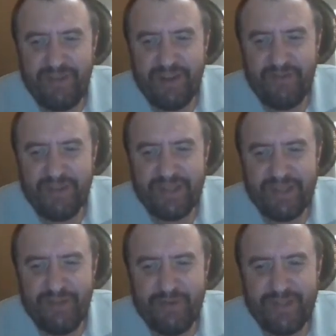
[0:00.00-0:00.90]
There is
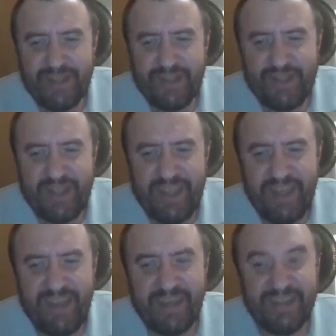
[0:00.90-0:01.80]
no such
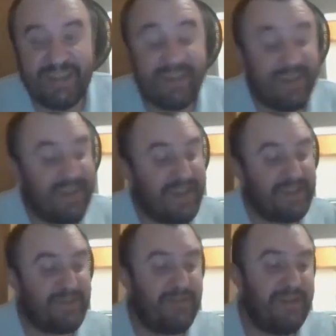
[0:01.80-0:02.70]
thing as the
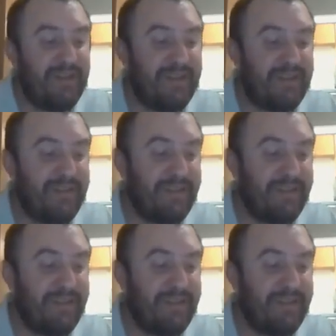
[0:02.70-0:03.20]
next Rock.